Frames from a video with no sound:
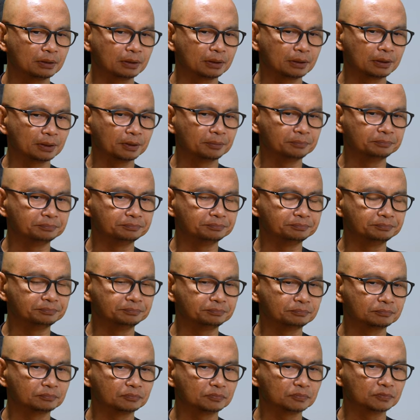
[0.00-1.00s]

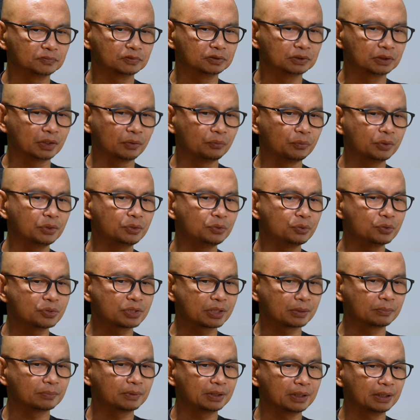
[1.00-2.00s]
um, can we do
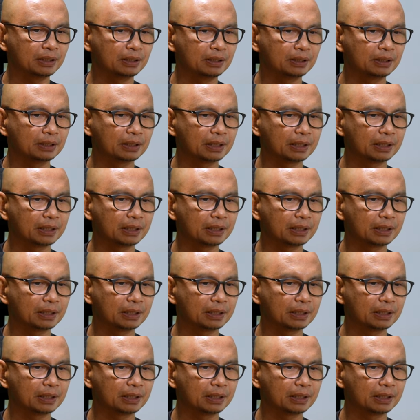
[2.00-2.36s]
something